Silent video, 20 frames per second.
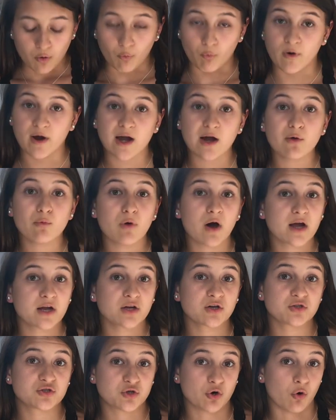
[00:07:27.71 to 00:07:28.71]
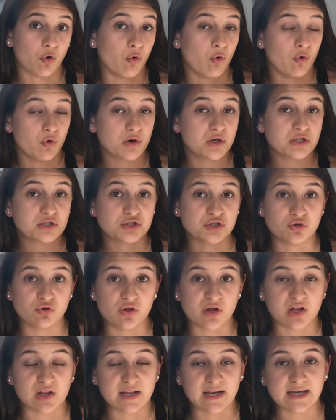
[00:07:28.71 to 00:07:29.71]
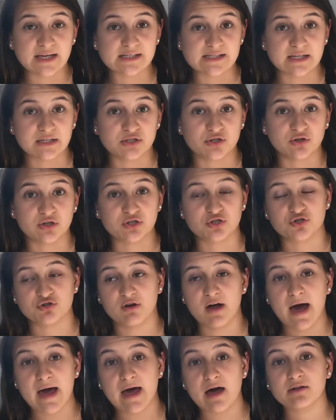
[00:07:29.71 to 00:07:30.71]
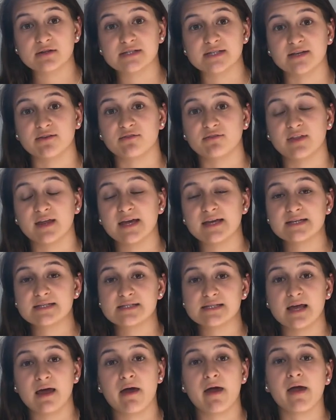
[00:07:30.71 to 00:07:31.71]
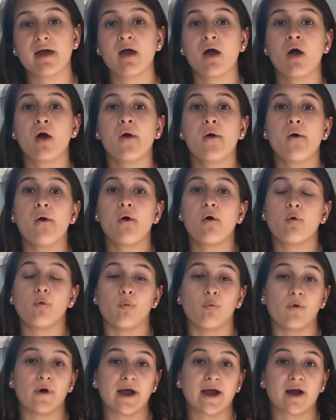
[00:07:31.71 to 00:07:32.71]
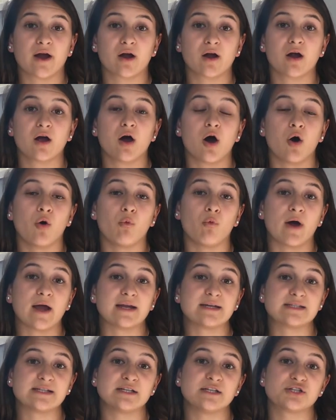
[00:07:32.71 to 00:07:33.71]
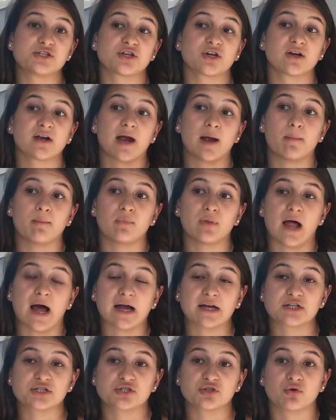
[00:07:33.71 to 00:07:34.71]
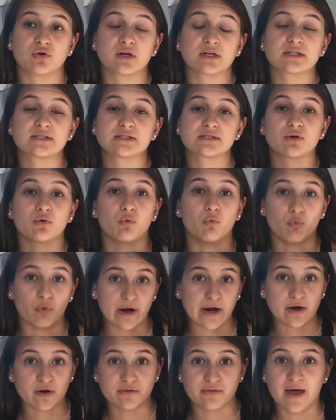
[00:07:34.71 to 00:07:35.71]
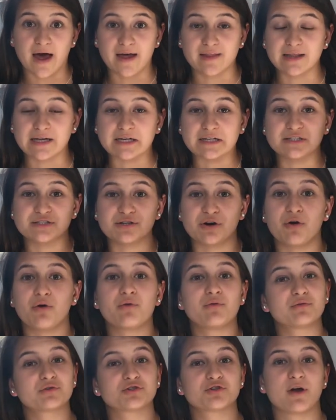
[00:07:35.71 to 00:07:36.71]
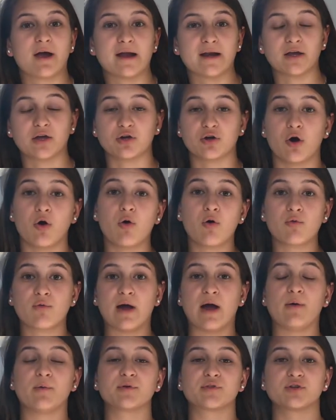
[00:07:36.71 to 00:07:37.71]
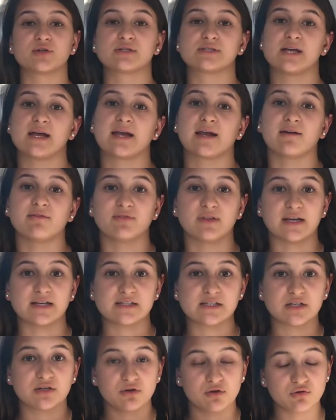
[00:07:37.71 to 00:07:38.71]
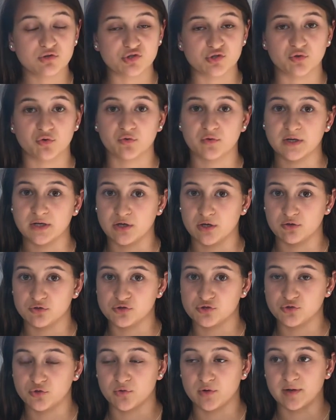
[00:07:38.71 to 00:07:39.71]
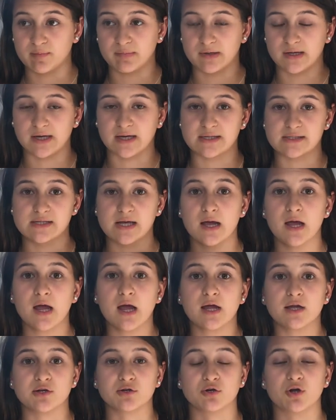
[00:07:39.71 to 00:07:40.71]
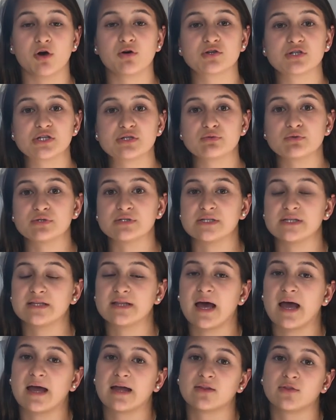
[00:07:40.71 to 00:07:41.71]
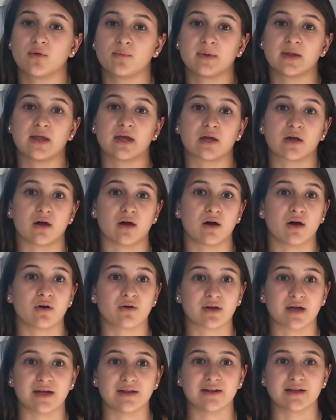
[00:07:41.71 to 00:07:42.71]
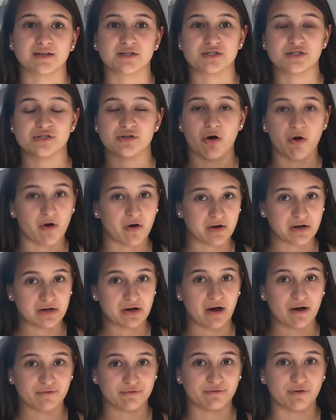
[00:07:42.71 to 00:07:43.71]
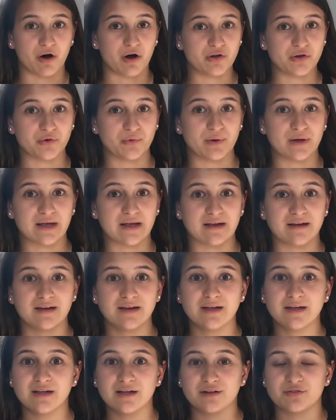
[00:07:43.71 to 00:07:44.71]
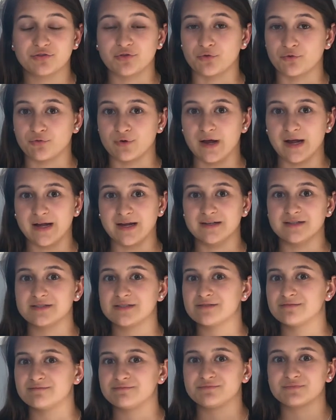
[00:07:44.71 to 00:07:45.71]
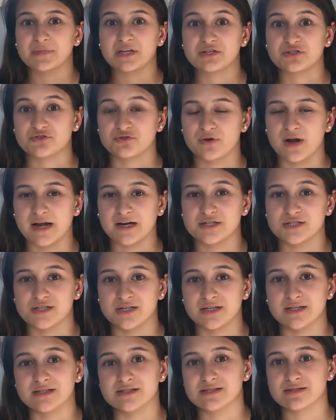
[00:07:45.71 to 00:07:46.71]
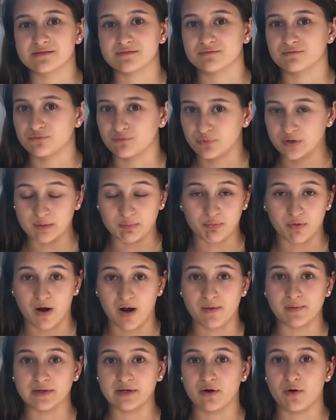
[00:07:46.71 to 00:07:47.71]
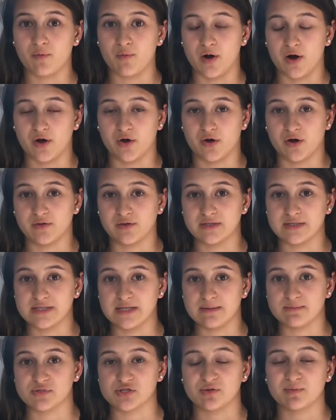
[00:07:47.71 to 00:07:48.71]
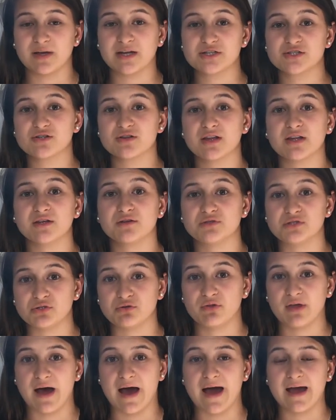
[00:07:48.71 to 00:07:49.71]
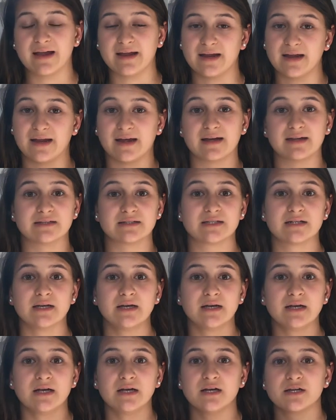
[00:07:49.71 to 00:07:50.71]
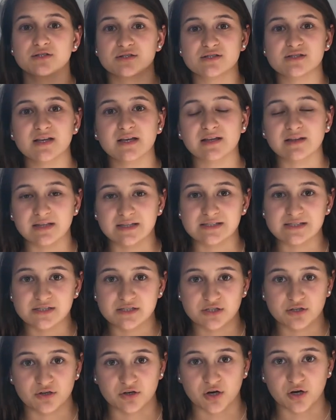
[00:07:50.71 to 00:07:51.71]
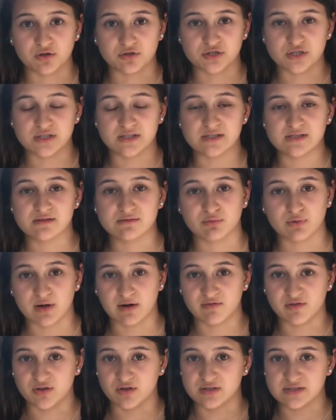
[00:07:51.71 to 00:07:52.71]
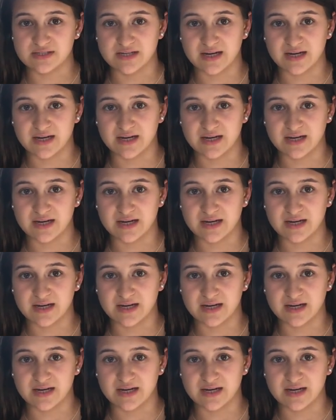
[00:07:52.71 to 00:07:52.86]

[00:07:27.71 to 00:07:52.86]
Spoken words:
wear what you're told to the clinics and to the tryouts. If they say wear a white t-shirt and black shorts, wear that. Like, don't try to go around what they're saying. If they say no jewelry, no jewelry, because your coaches will see that and they'll be like, okay, like she's already not following the right directions. We probably don't want her on the team. So make sure that you do that and just like listen to your coaches, whatever they're